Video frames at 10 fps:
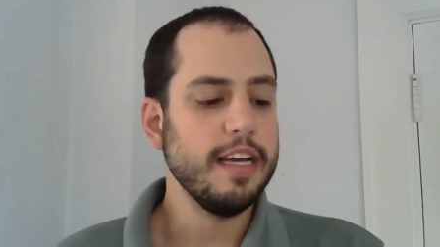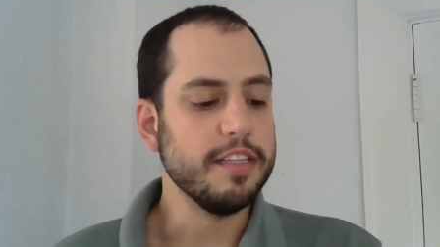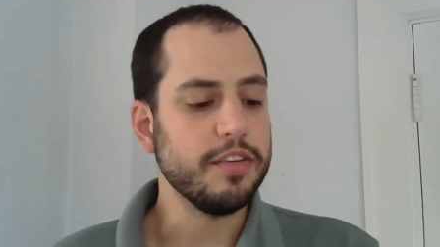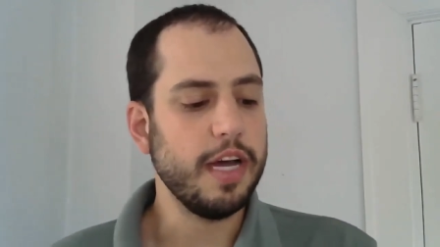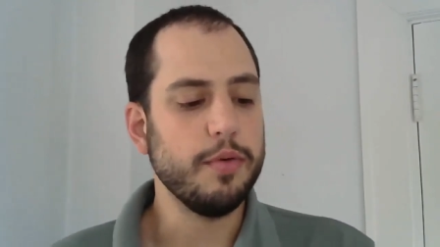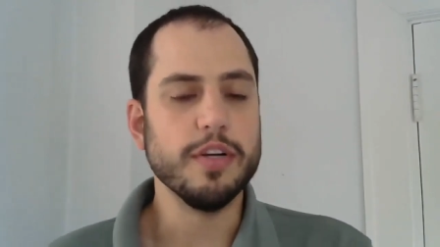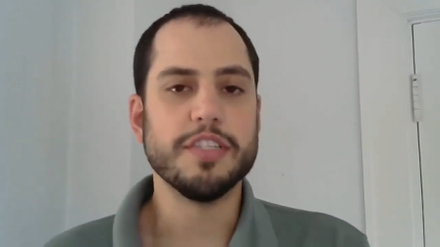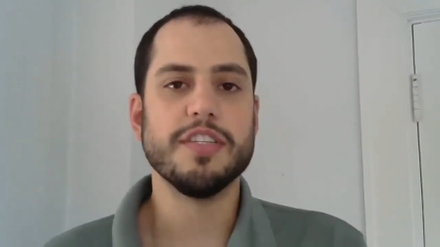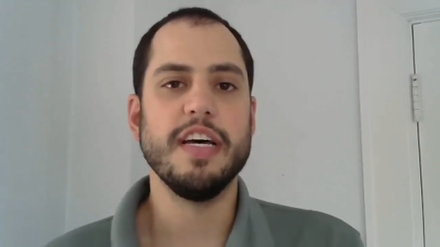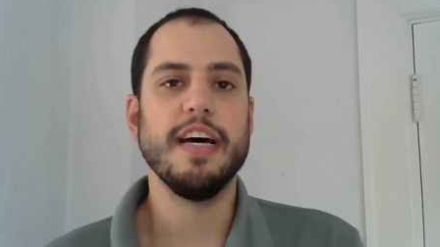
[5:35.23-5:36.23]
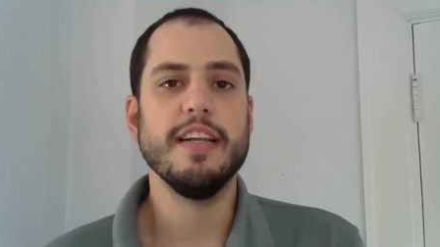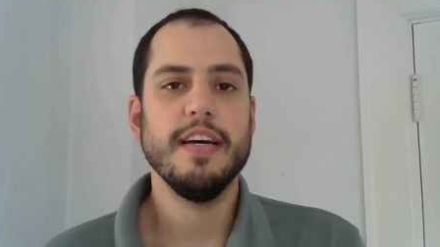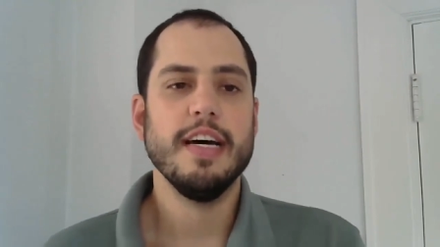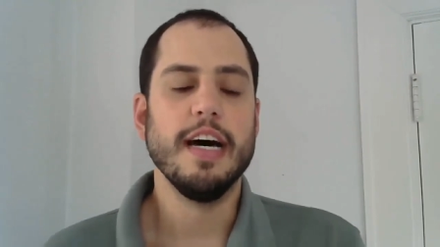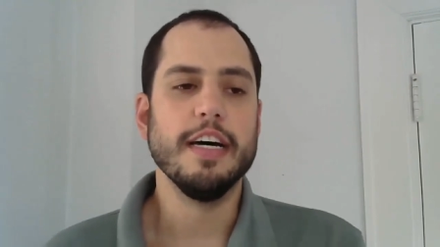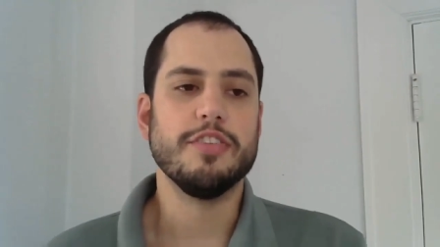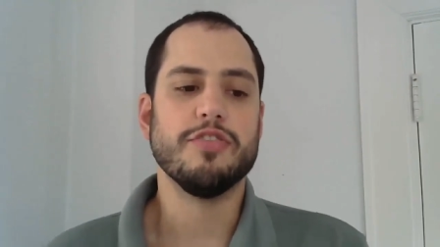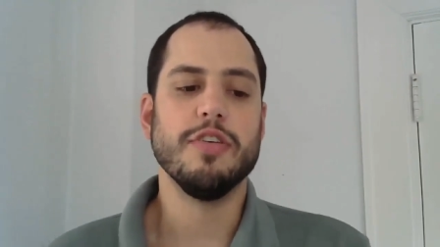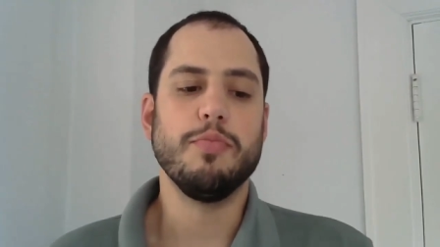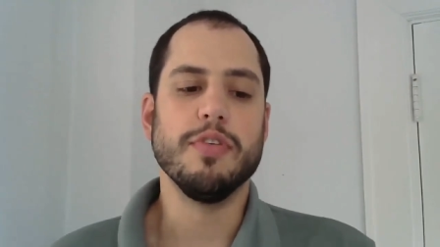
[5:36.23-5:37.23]
And so I wish that uh,
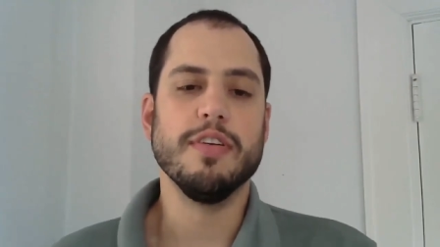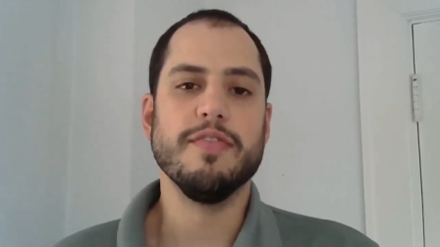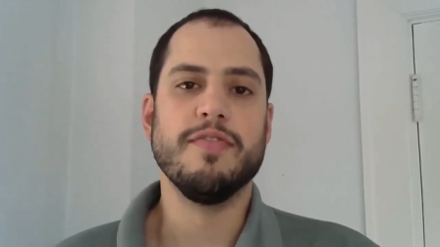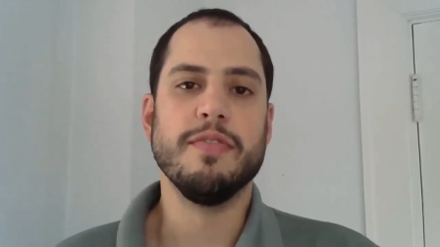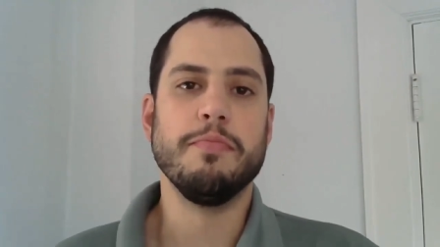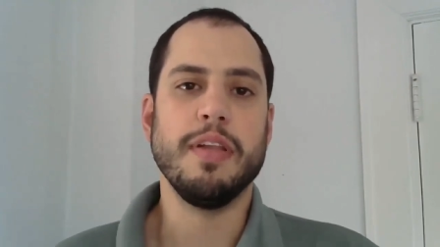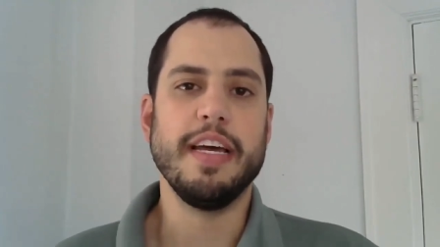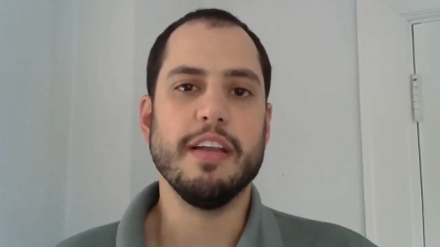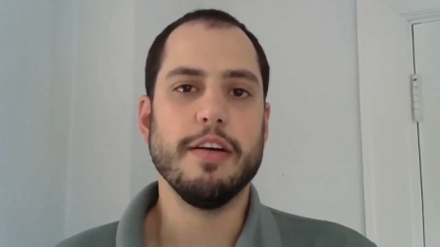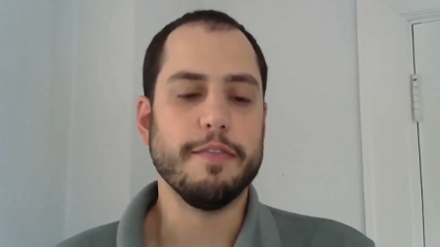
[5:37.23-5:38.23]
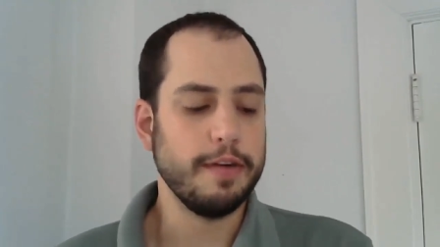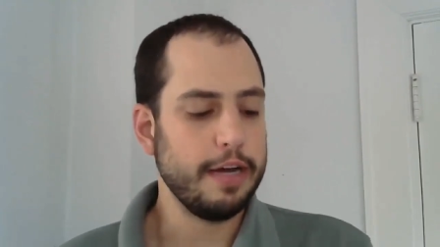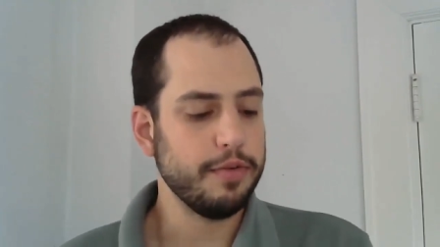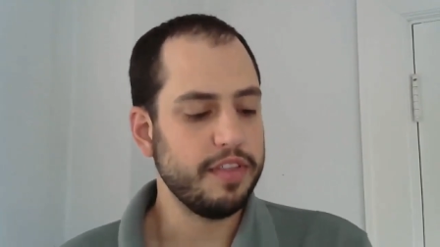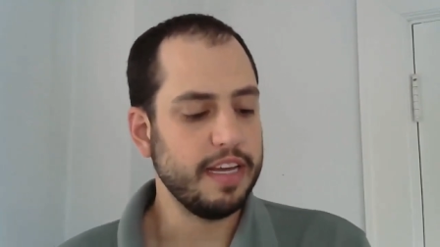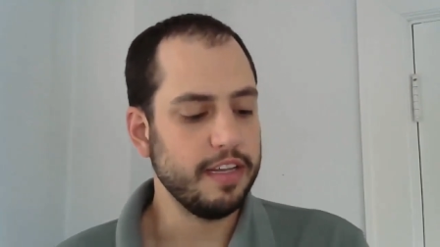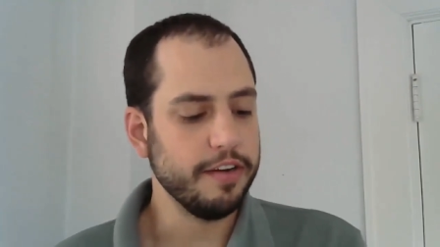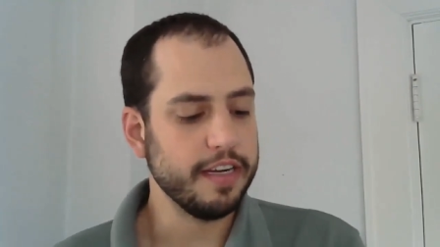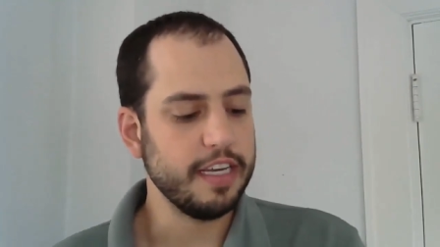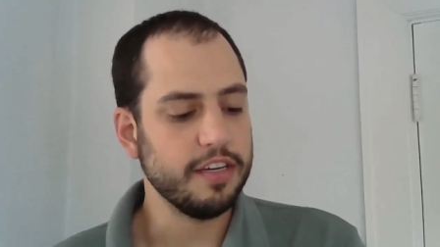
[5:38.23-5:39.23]
Tripp would have played around with that
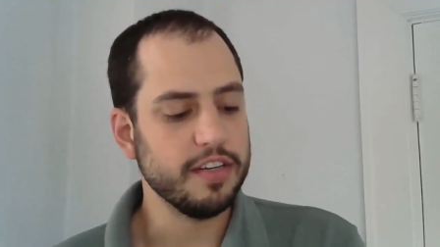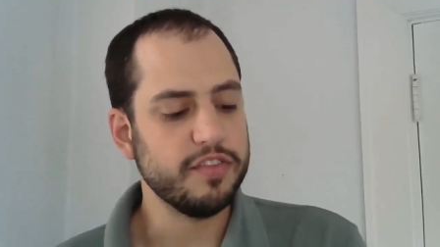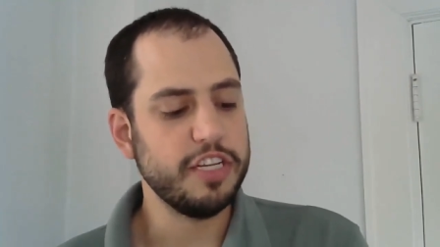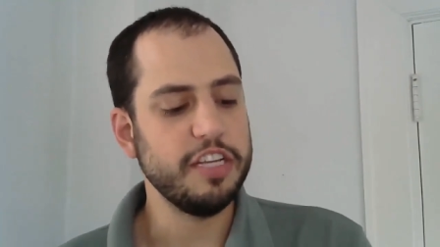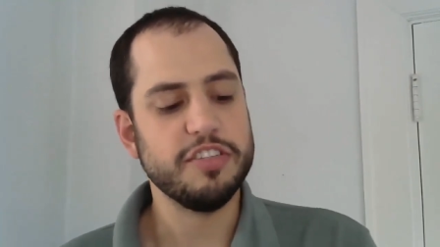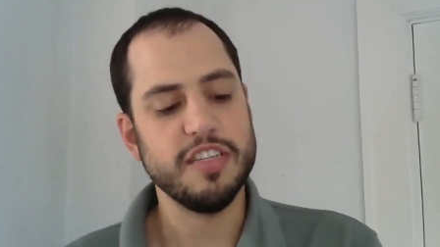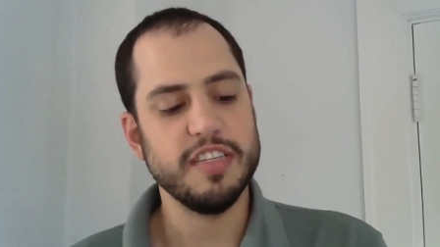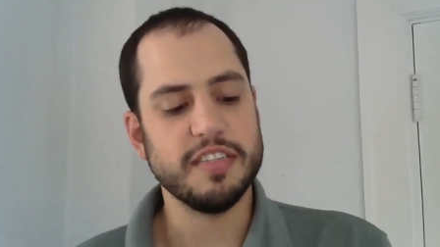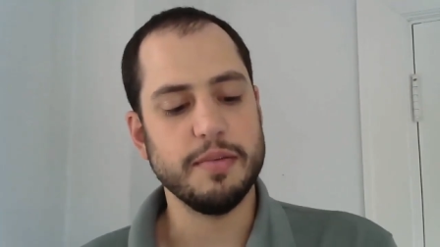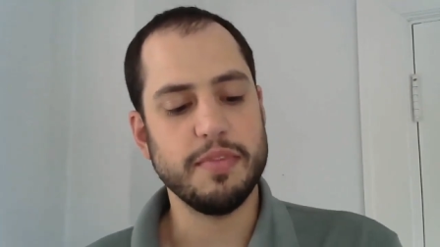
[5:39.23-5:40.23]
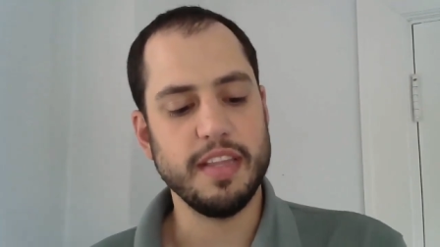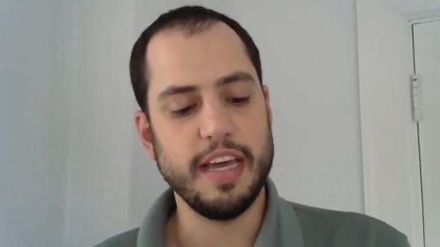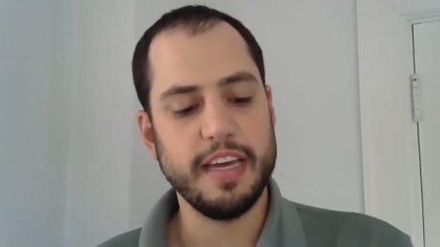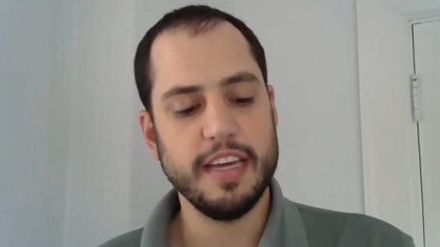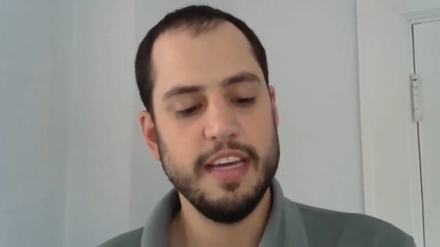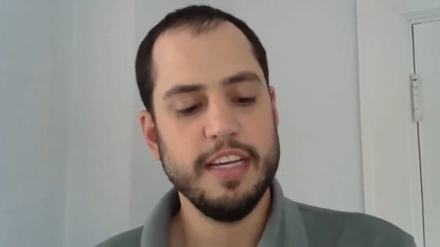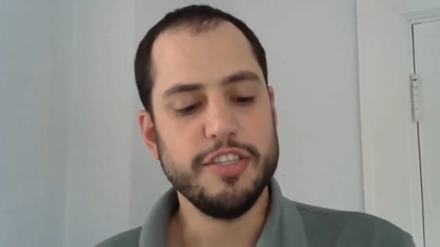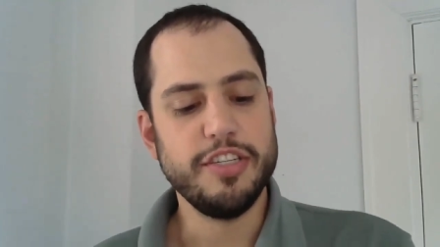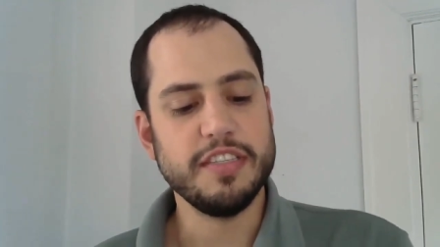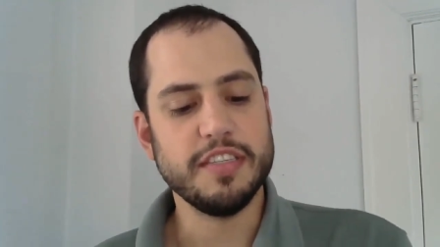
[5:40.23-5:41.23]
lyric. He could have changed it into something like,
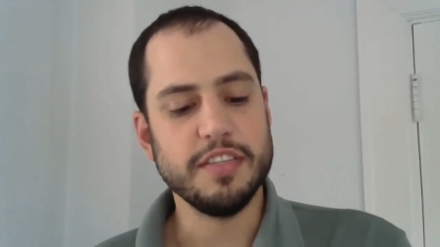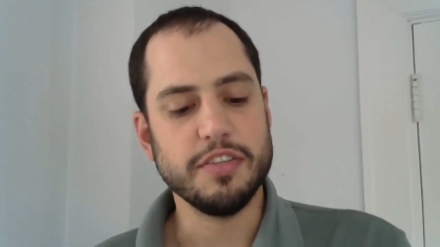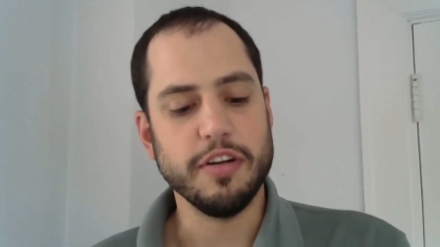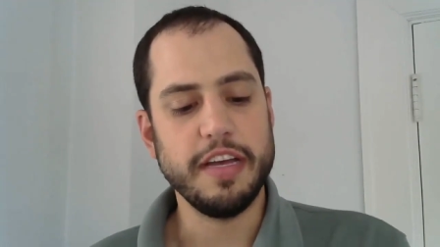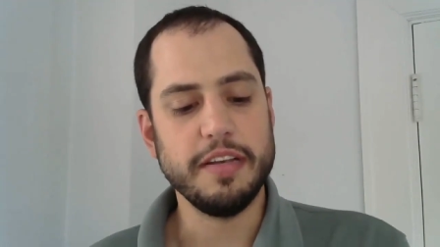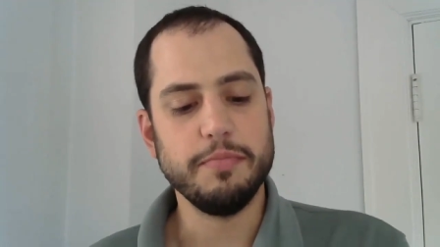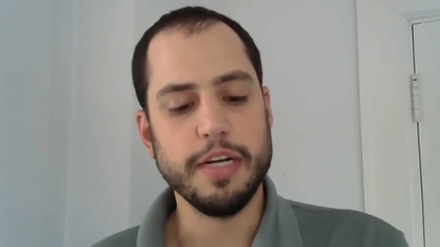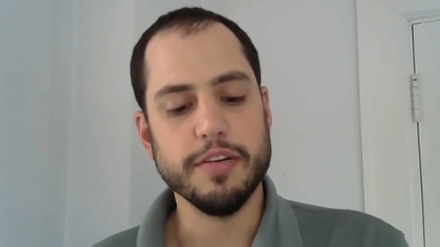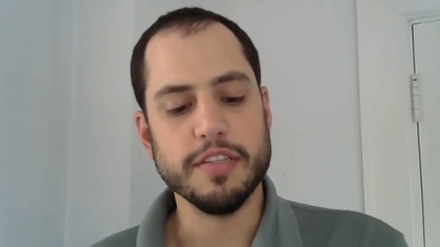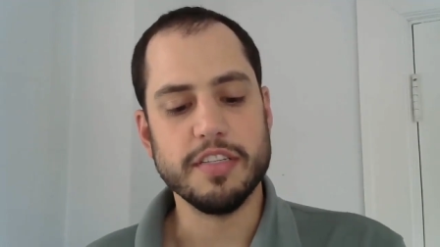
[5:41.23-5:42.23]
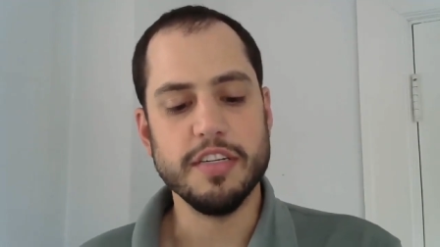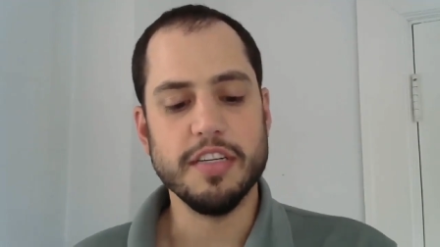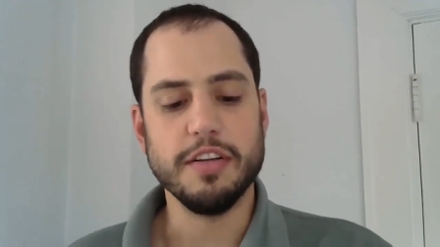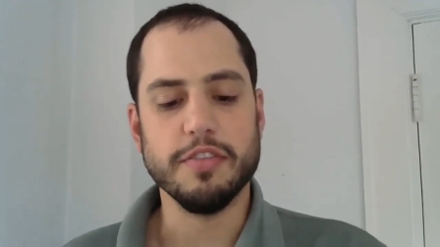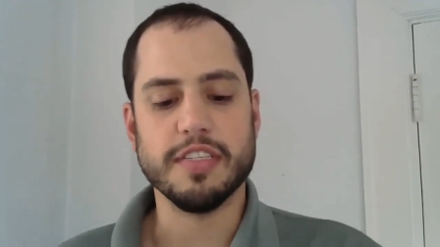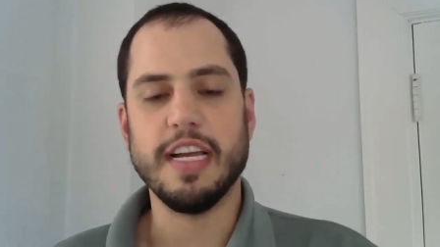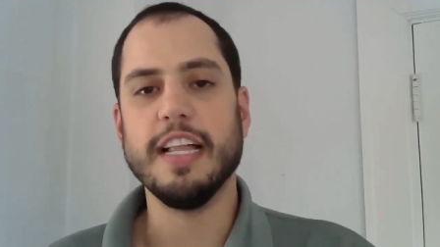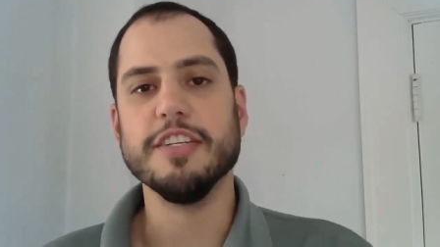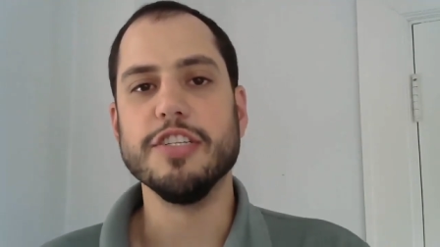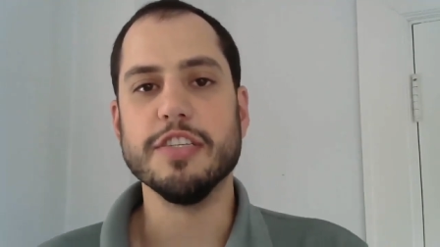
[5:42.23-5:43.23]
Jesus is great, beer is good, and
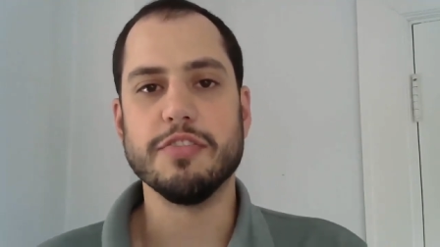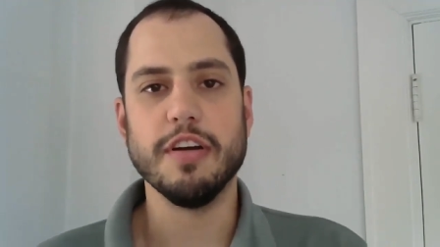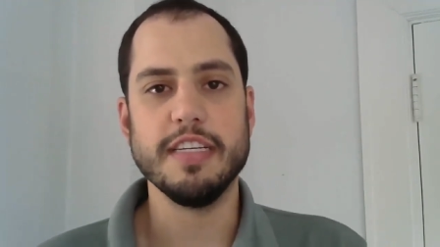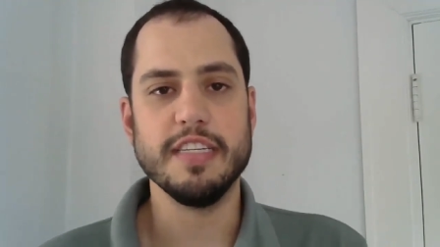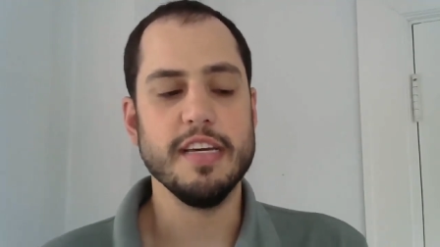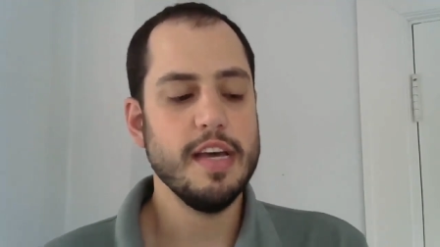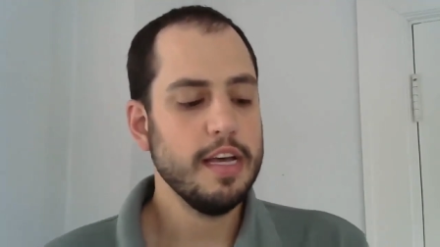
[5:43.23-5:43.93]
Christology is crazy.